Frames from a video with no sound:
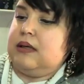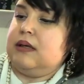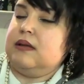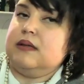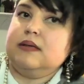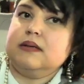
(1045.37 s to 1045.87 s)

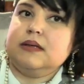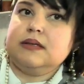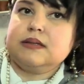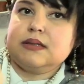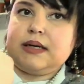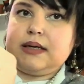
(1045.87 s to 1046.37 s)
in the
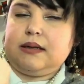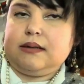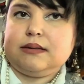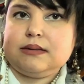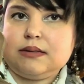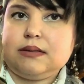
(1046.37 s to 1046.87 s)
inside
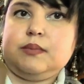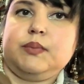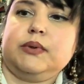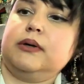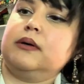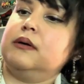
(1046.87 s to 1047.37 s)

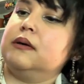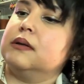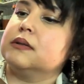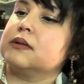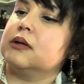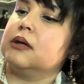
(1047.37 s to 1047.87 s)
zipper,
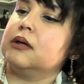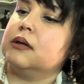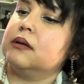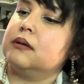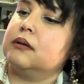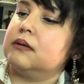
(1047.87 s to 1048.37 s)
it's got
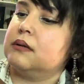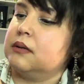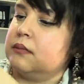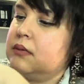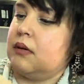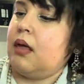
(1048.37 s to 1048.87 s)
the,
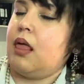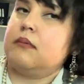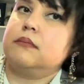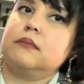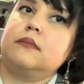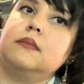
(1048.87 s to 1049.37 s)
the
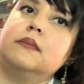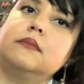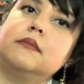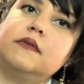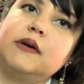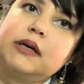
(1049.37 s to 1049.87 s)

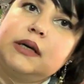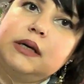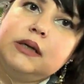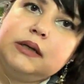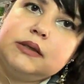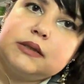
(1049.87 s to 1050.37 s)
if I can
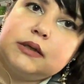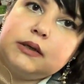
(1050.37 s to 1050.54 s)
get it,